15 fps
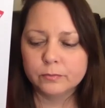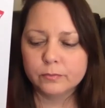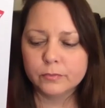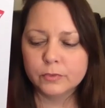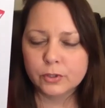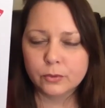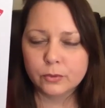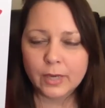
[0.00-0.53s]

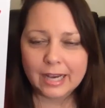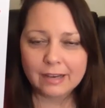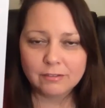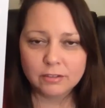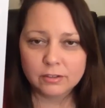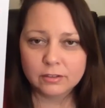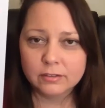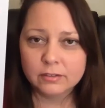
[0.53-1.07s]
do have
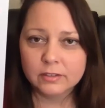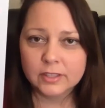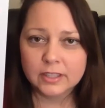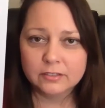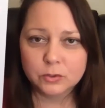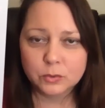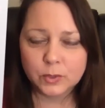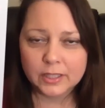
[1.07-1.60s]
a
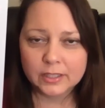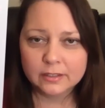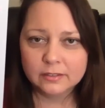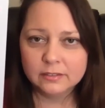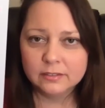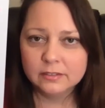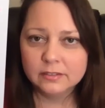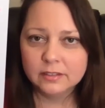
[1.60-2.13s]
loved
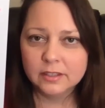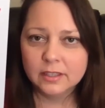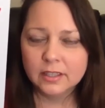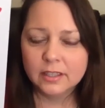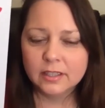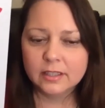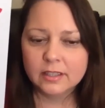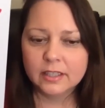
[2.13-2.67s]
one
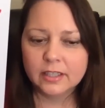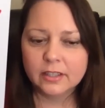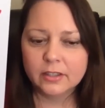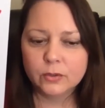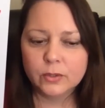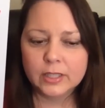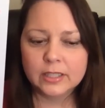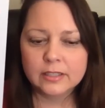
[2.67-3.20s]
that
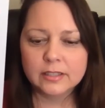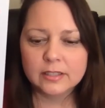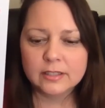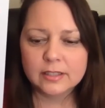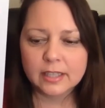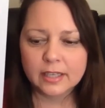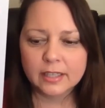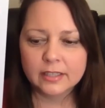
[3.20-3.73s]
you need to
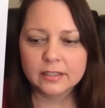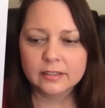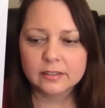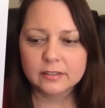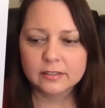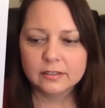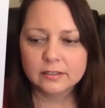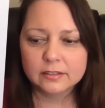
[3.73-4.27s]
set
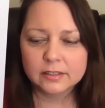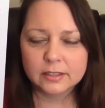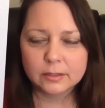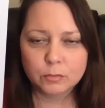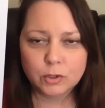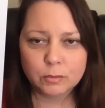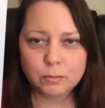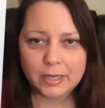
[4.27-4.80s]
some
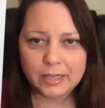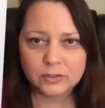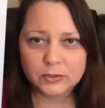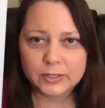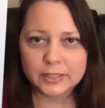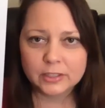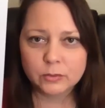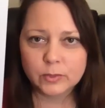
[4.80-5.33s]
more
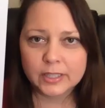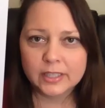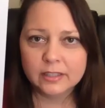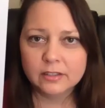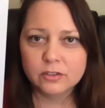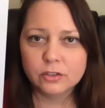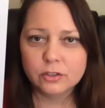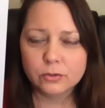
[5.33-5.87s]
boundaries with,
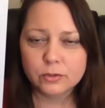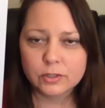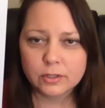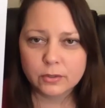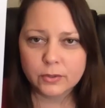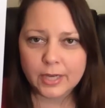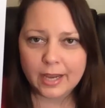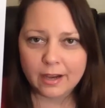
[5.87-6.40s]
do
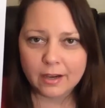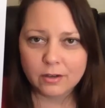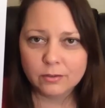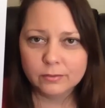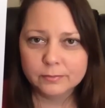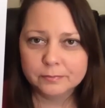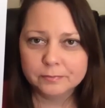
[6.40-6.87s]
so now.